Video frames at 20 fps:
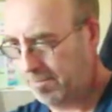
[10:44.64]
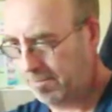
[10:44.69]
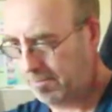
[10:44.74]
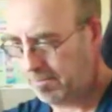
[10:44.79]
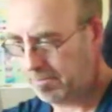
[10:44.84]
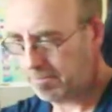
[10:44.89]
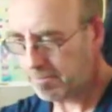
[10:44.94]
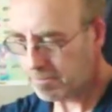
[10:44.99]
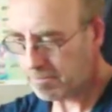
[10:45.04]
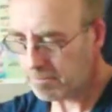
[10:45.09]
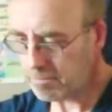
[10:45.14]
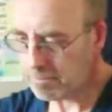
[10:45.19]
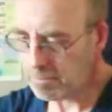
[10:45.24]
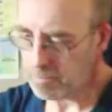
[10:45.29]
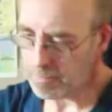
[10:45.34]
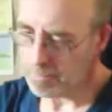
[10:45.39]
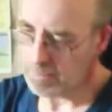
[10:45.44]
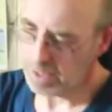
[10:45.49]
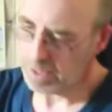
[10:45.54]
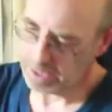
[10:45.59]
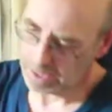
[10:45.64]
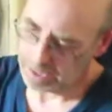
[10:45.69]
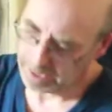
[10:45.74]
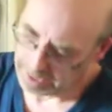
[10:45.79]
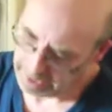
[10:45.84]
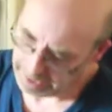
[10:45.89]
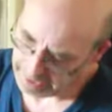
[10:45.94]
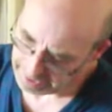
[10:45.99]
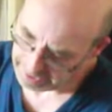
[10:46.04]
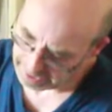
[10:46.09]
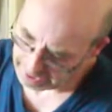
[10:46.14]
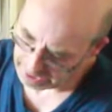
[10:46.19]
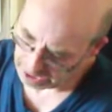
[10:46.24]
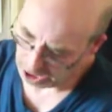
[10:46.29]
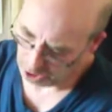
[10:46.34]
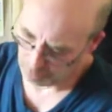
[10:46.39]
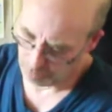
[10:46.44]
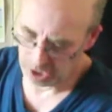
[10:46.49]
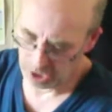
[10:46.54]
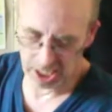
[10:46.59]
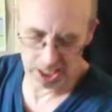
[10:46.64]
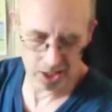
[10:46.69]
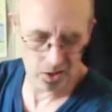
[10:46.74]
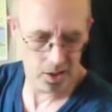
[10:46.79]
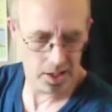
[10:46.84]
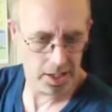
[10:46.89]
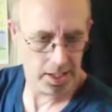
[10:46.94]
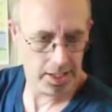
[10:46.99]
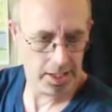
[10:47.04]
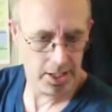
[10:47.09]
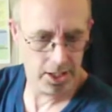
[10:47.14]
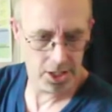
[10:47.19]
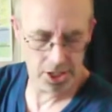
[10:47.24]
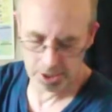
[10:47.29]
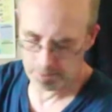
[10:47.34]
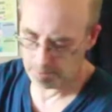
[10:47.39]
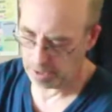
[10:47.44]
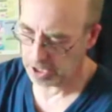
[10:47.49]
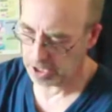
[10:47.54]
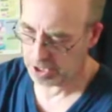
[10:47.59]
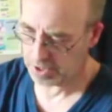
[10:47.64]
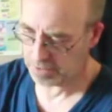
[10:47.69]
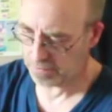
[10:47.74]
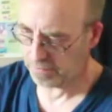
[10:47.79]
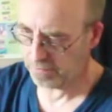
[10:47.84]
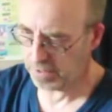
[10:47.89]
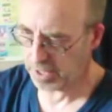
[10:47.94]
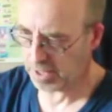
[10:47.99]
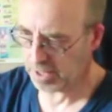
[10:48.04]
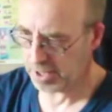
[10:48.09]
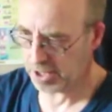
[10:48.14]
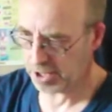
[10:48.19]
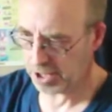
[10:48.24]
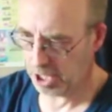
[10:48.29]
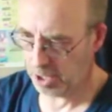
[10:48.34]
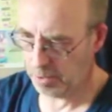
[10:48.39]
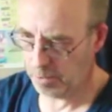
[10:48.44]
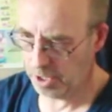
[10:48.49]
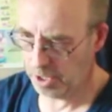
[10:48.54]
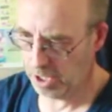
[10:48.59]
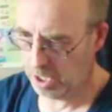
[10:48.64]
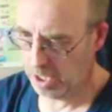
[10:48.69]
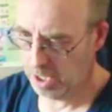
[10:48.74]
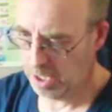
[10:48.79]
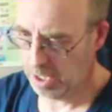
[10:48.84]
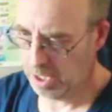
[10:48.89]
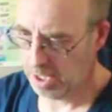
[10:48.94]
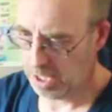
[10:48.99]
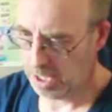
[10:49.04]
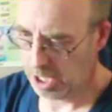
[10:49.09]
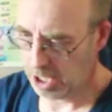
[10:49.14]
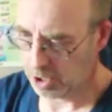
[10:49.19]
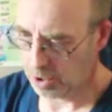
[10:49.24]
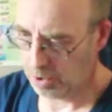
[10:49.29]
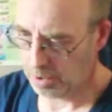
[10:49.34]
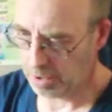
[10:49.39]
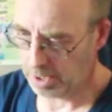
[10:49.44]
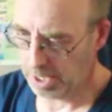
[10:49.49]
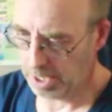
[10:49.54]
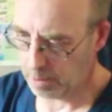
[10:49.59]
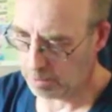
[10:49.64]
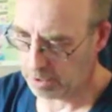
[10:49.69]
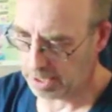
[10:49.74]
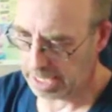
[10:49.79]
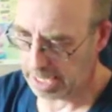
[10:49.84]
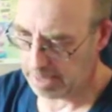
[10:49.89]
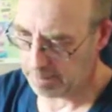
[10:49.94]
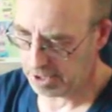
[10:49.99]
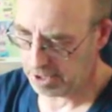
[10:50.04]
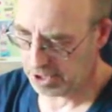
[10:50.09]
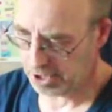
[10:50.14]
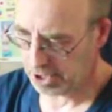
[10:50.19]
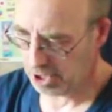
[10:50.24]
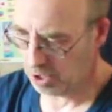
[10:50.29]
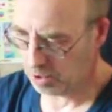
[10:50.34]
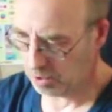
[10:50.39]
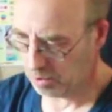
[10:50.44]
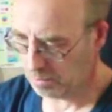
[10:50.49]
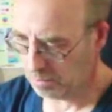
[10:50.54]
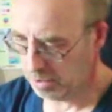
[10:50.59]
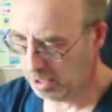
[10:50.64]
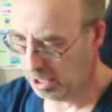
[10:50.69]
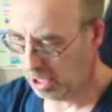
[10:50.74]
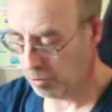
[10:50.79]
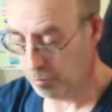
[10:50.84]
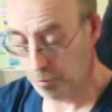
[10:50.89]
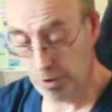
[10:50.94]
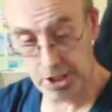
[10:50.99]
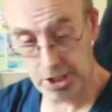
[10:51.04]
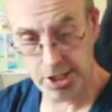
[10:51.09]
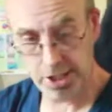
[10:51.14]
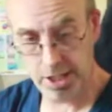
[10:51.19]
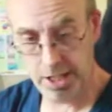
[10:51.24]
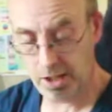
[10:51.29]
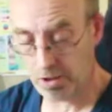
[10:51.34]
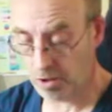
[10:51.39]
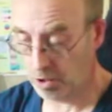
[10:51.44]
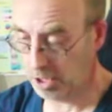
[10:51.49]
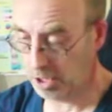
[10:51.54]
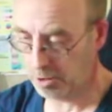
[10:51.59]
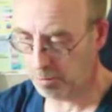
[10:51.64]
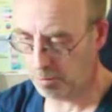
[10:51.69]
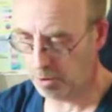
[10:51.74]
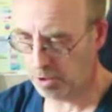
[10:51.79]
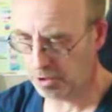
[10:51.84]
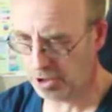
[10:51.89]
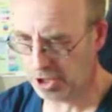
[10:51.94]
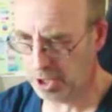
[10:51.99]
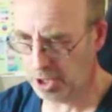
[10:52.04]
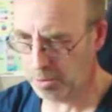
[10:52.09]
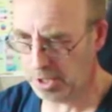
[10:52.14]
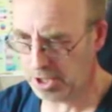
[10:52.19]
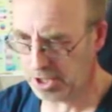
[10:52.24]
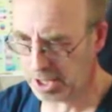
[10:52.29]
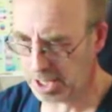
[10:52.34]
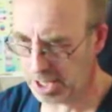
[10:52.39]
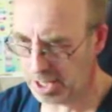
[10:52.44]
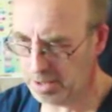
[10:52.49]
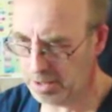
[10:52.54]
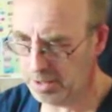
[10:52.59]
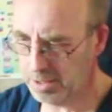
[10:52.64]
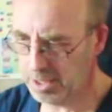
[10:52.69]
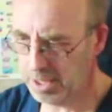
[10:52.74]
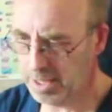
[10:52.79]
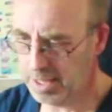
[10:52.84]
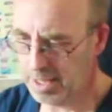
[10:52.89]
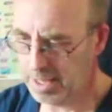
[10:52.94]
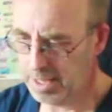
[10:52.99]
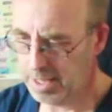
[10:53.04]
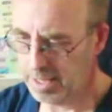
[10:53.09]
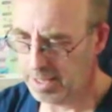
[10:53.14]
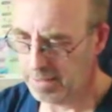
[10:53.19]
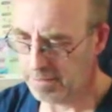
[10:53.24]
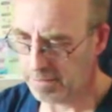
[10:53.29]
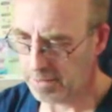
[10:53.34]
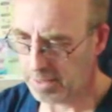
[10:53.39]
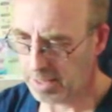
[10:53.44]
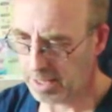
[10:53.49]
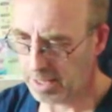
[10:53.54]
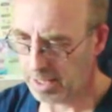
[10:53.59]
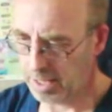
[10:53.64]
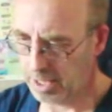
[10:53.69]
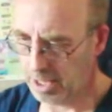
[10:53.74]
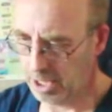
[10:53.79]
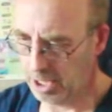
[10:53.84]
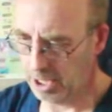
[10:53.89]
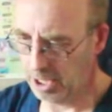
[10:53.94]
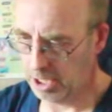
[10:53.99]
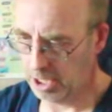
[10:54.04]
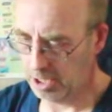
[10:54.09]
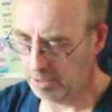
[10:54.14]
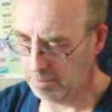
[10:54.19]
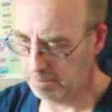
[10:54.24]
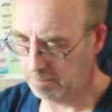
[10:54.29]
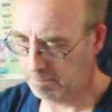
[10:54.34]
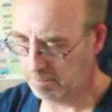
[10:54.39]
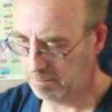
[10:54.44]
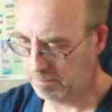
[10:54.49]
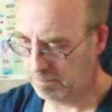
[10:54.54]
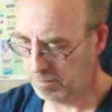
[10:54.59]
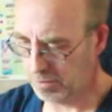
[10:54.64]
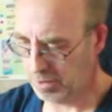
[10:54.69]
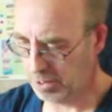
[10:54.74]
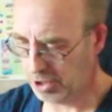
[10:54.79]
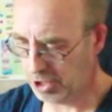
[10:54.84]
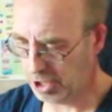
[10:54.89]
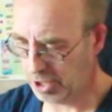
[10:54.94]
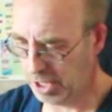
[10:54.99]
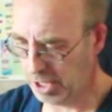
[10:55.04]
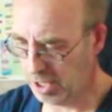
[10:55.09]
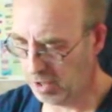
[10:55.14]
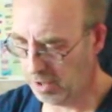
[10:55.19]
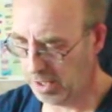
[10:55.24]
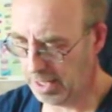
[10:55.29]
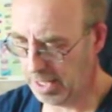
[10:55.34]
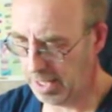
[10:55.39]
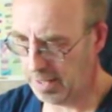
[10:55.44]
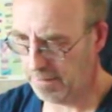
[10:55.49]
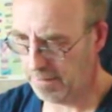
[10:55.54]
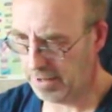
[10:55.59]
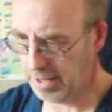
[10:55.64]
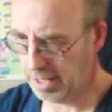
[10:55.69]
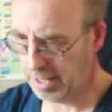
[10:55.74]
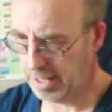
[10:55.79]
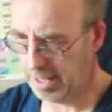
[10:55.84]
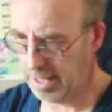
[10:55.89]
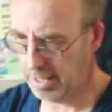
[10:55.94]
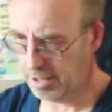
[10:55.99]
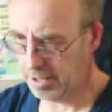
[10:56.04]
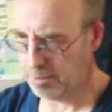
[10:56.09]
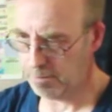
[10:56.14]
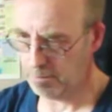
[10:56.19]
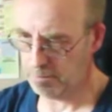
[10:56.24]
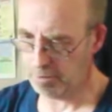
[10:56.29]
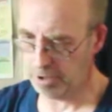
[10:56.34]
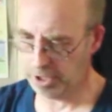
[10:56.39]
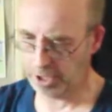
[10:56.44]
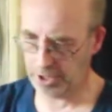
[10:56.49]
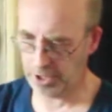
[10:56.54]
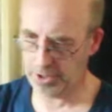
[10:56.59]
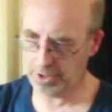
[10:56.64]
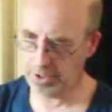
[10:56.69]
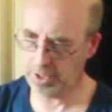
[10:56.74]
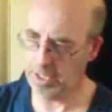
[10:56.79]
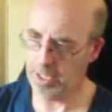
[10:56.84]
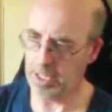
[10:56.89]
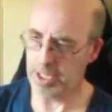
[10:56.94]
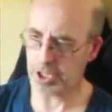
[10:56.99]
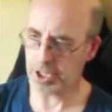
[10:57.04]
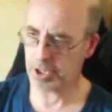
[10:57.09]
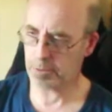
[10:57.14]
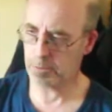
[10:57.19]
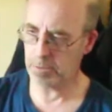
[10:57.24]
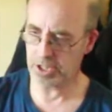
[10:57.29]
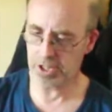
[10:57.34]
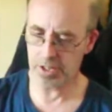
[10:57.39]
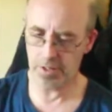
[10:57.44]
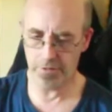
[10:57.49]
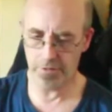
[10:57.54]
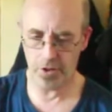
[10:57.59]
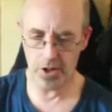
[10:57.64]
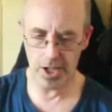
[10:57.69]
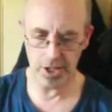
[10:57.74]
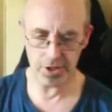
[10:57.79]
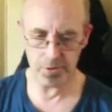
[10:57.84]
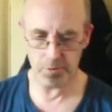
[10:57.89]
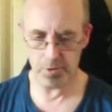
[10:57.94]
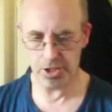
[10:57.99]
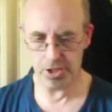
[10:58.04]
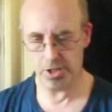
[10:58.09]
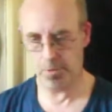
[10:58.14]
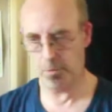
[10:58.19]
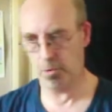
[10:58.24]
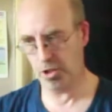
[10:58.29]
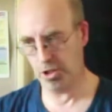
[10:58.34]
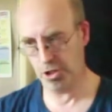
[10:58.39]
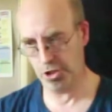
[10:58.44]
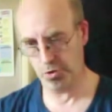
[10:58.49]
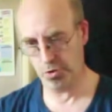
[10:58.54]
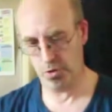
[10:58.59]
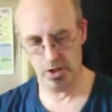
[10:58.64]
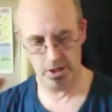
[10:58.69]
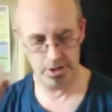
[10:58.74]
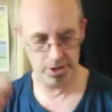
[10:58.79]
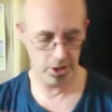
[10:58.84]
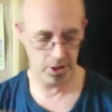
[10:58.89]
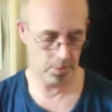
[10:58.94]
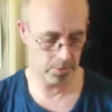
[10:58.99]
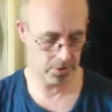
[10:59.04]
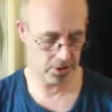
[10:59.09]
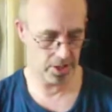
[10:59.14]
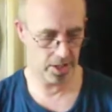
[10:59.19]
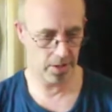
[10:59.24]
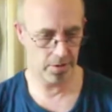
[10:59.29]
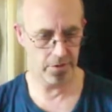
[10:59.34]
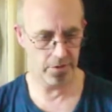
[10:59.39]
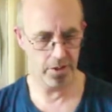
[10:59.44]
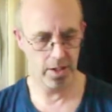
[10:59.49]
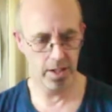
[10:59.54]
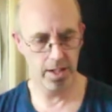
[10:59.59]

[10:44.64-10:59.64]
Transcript: I really like the space figures, so I got the old Captain Zargon. Recently, I got this, what, 2 weeks ago? So yeah, I like that figure there. It's pretty good. Just missing the visor, which I want to try and do myself.